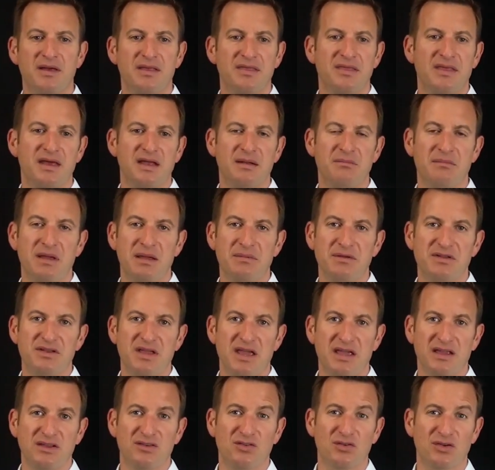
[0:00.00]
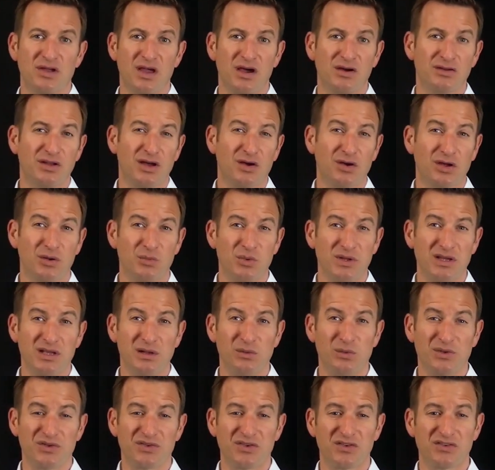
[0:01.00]
then maybe take into account how can we deal
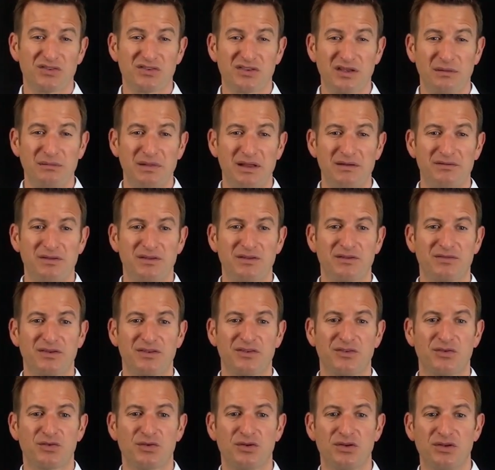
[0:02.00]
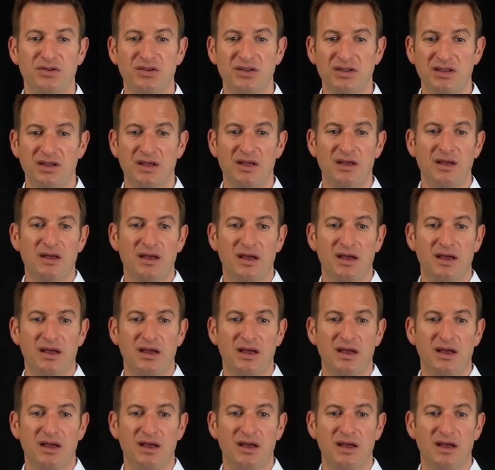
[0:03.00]
with some levels of uncertainty